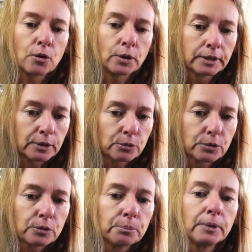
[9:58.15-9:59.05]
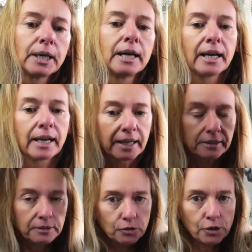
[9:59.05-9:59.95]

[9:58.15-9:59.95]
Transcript: on YouTube, and it's